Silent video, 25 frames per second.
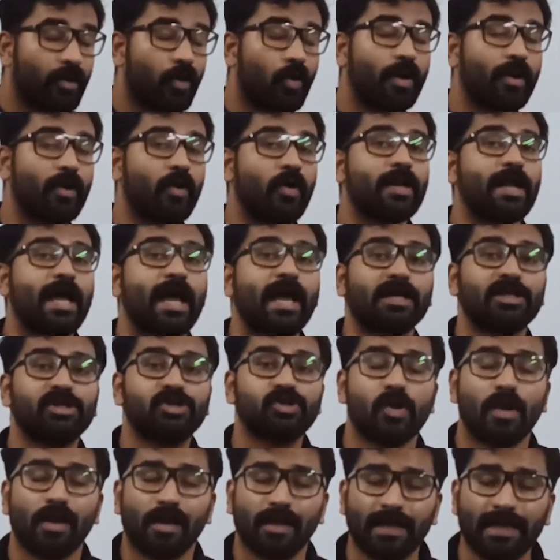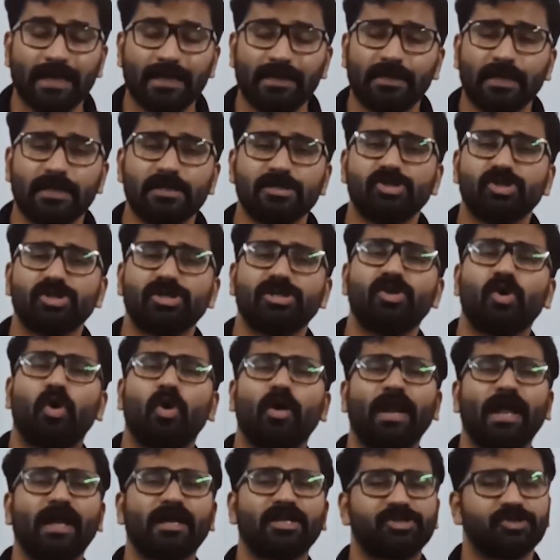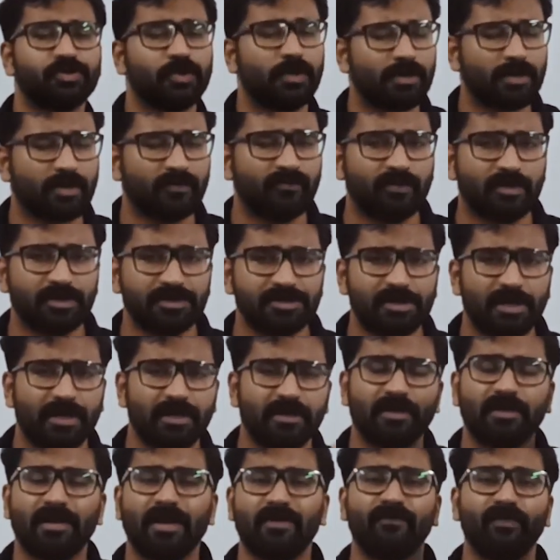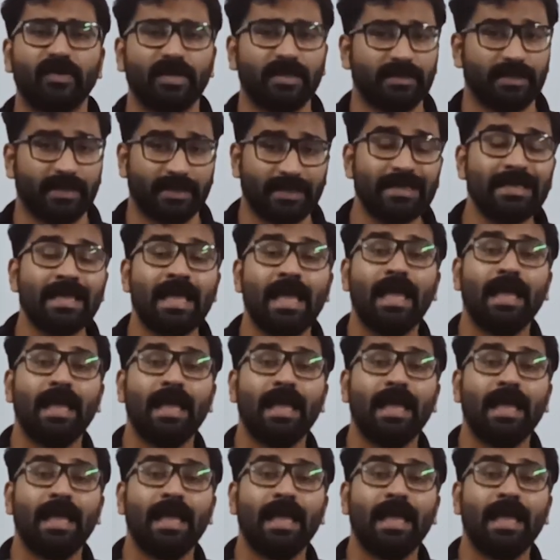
or your actual heat engine or actual refrigerator, everything